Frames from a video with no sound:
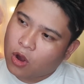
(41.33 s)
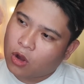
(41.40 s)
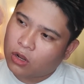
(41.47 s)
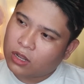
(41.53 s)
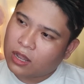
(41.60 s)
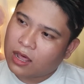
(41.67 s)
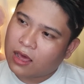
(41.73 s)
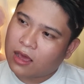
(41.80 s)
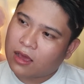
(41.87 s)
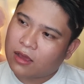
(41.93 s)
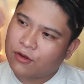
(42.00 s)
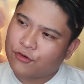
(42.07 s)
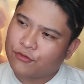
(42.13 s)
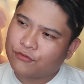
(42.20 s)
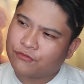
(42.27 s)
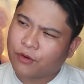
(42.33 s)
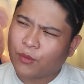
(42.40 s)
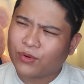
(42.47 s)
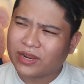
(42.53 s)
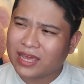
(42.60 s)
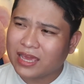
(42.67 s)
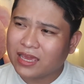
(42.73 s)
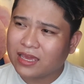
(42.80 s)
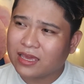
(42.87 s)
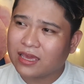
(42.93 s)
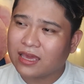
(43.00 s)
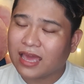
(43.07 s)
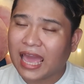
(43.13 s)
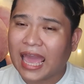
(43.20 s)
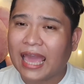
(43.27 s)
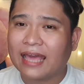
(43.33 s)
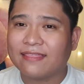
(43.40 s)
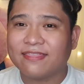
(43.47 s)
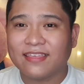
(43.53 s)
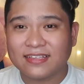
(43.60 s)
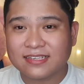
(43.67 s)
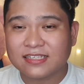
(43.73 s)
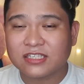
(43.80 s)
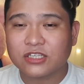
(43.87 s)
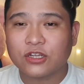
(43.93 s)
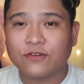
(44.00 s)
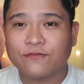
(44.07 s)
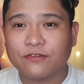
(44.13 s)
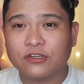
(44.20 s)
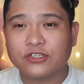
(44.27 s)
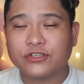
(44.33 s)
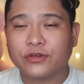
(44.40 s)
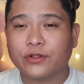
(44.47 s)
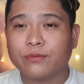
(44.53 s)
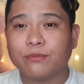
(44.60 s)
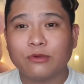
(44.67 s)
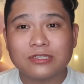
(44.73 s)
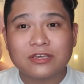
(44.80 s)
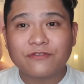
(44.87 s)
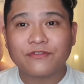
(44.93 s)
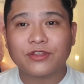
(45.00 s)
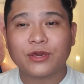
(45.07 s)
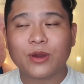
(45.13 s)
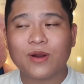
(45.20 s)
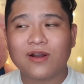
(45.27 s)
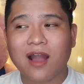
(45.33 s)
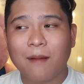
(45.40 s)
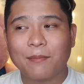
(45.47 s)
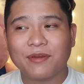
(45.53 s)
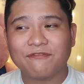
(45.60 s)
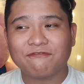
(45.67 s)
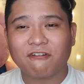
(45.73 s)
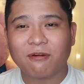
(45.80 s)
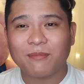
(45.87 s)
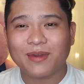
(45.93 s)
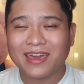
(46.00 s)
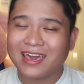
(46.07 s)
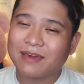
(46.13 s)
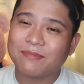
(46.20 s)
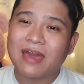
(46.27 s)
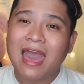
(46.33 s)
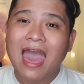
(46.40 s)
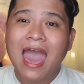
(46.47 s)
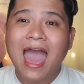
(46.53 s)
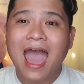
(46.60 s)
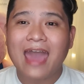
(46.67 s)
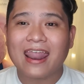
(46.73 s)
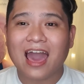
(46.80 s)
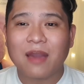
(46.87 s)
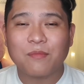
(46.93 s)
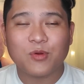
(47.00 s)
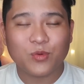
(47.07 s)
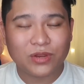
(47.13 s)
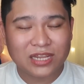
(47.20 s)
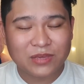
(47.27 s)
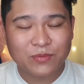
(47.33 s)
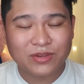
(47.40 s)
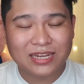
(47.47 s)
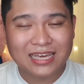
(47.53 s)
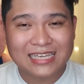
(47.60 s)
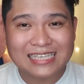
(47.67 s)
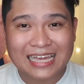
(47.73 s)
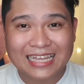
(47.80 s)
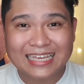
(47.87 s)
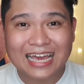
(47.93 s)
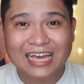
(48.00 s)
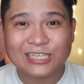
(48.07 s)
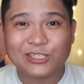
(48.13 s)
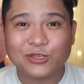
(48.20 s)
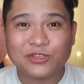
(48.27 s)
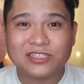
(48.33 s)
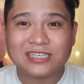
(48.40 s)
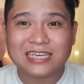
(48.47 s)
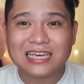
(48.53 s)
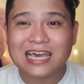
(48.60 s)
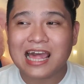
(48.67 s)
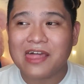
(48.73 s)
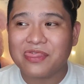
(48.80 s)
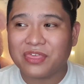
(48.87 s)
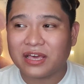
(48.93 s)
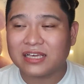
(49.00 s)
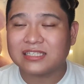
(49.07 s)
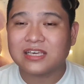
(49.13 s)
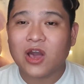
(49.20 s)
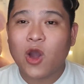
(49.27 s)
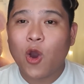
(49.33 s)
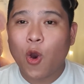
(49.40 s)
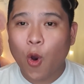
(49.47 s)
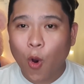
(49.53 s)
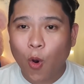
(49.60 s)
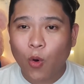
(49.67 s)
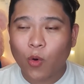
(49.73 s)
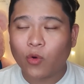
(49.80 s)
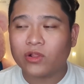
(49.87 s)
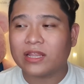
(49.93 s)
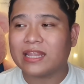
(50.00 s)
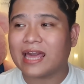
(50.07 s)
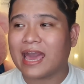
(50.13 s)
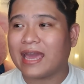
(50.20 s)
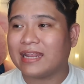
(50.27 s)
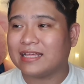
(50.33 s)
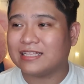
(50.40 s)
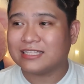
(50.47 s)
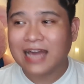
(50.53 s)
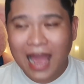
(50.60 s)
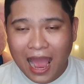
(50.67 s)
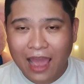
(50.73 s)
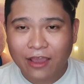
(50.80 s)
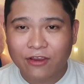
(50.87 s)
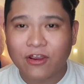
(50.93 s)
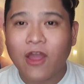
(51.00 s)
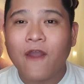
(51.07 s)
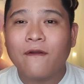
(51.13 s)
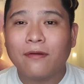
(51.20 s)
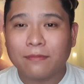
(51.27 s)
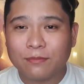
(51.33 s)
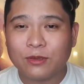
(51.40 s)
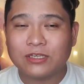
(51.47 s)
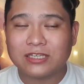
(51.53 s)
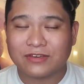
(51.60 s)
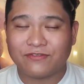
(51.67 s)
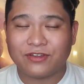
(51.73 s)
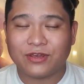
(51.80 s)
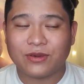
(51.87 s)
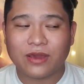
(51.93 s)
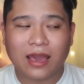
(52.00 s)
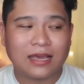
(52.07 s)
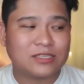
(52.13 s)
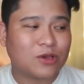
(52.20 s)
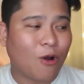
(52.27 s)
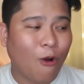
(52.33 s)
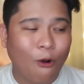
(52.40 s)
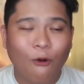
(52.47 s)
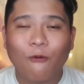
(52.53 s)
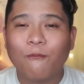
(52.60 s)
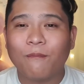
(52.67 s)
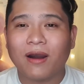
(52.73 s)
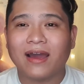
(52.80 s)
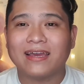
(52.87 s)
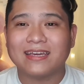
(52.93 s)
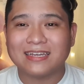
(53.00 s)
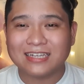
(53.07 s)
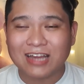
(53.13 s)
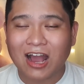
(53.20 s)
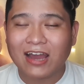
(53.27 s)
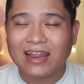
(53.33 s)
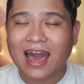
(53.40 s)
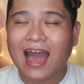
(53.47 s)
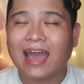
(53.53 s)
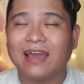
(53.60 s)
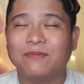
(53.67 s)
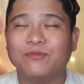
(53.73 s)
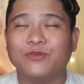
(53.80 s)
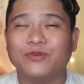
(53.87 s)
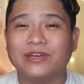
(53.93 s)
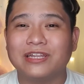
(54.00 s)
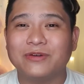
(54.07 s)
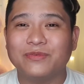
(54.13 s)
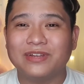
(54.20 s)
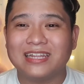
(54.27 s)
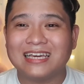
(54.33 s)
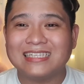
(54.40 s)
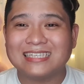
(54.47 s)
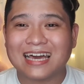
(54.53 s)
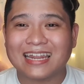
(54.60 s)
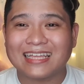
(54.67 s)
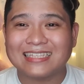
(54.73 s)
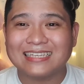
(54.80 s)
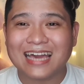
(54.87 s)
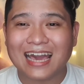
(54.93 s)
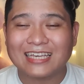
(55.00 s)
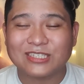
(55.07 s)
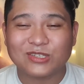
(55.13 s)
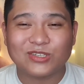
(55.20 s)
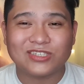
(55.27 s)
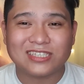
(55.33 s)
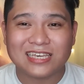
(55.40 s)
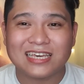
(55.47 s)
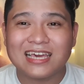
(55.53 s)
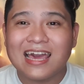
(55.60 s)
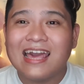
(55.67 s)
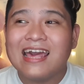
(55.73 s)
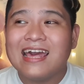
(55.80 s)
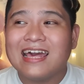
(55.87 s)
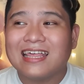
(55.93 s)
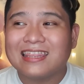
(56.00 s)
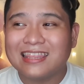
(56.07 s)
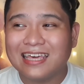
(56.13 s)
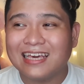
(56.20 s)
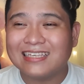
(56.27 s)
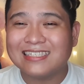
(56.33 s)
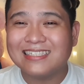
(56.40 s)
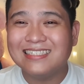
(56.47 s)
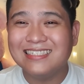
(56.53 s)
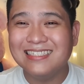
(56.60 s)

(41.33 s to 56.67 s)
Hollaphonic.And this is an official music video coming from him, and I'm really, really excited, guys, to see this whole and entire music video, guys. Oh my god, I'm really, really excited, guys, to see this.